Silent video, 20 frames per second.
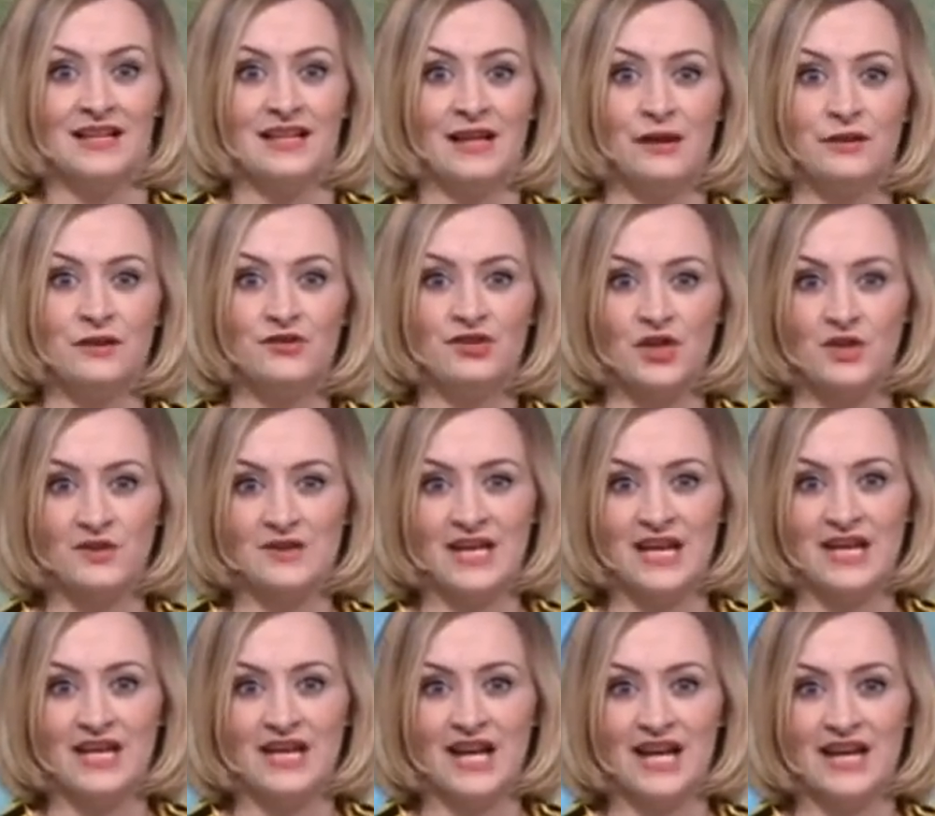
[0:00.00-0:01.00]
Now through
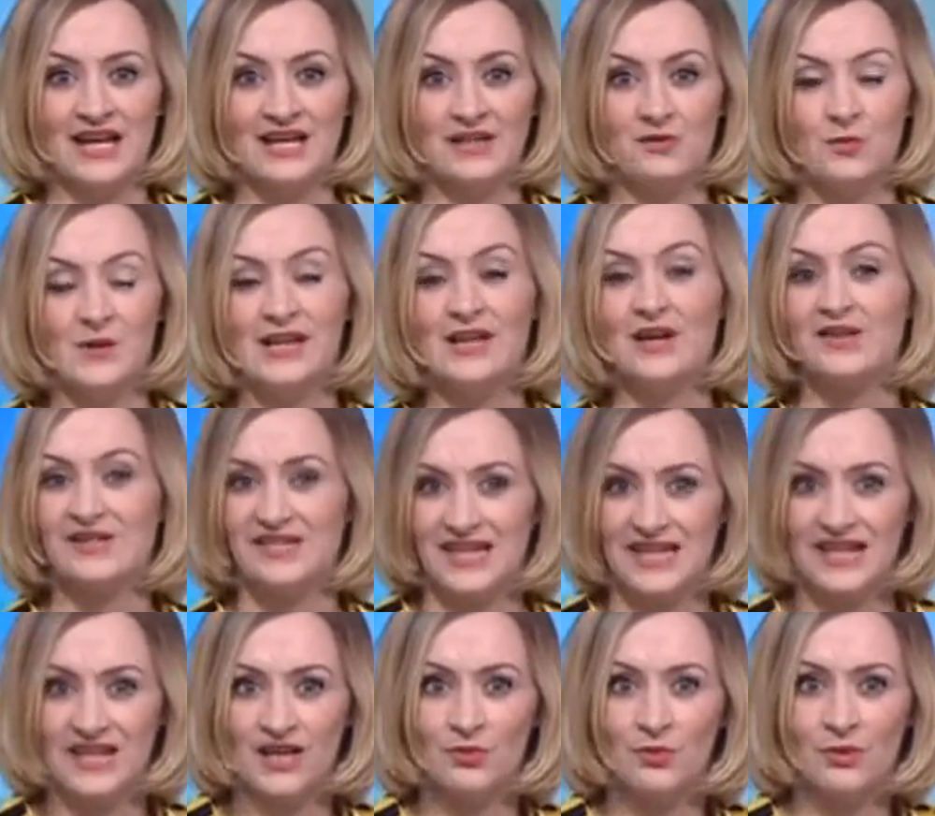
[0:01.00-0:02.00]
Tuesday night, we
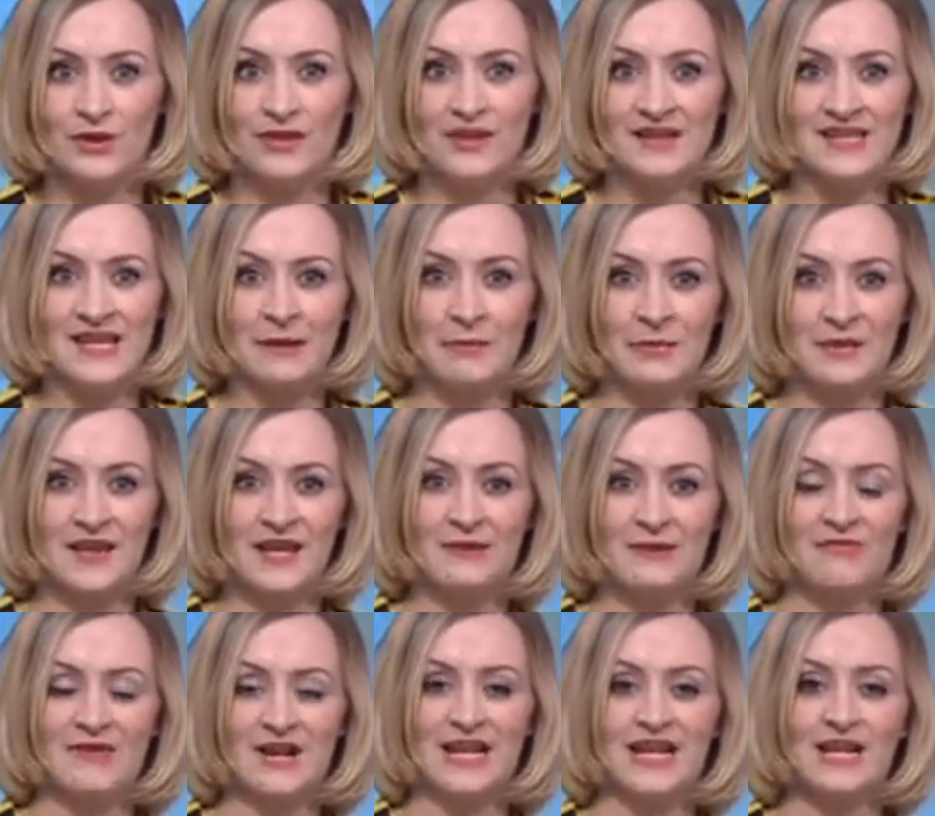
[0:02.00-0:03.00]
continue with the same
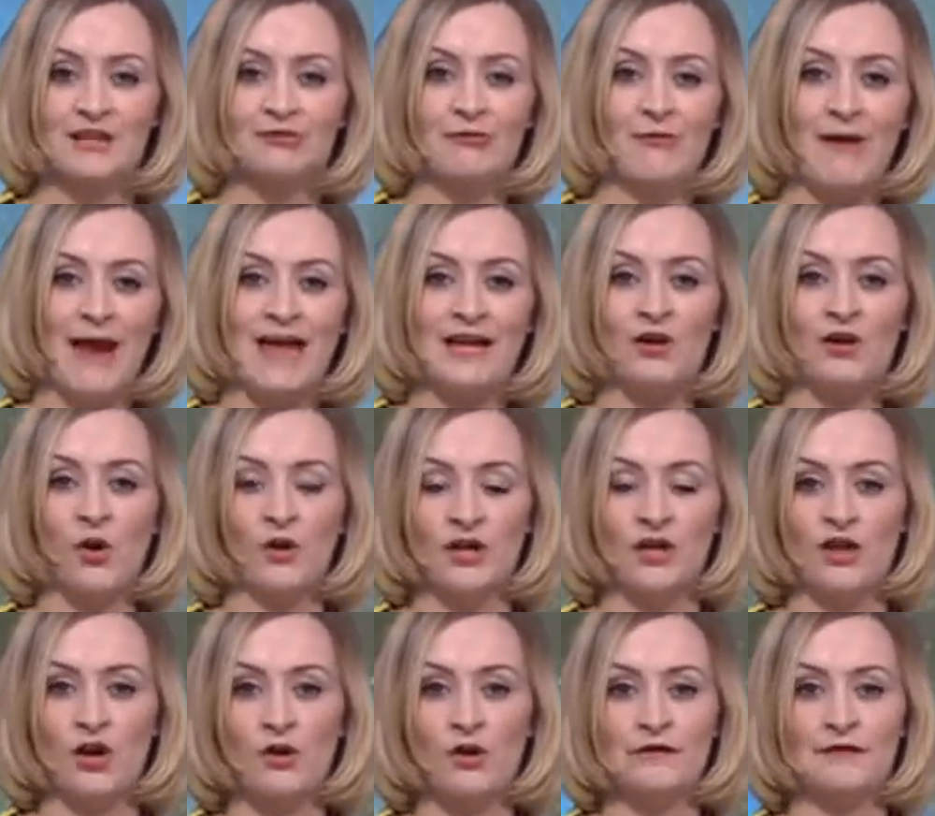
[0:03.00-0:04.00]
theme really, rain
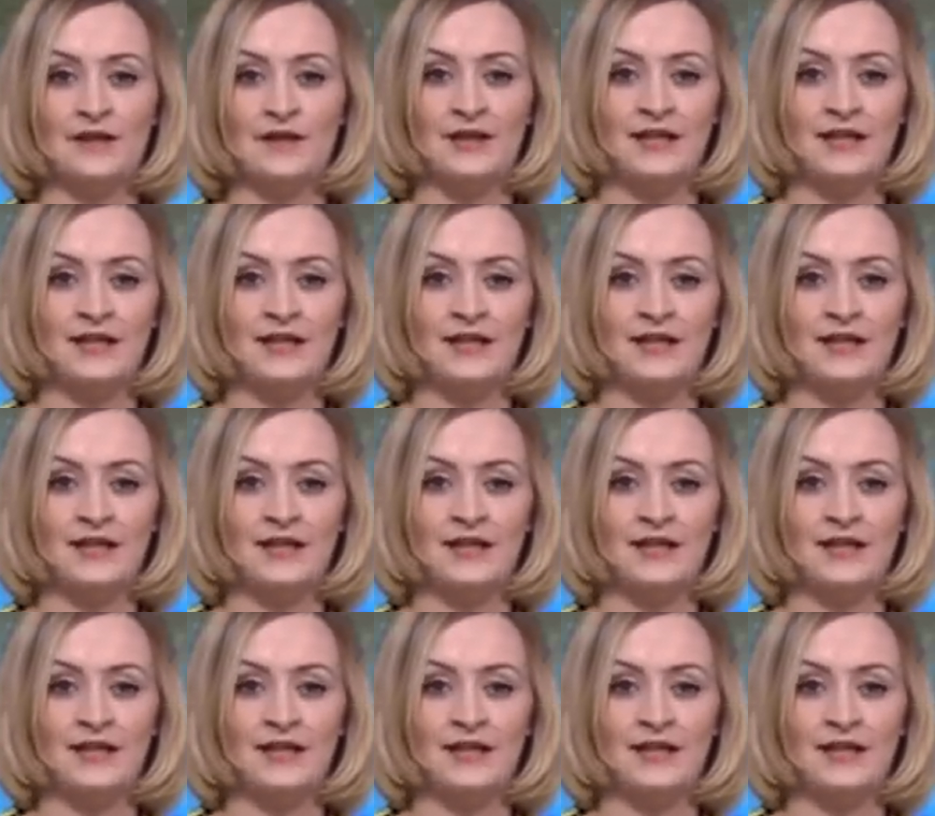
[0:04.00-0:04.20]
on and off.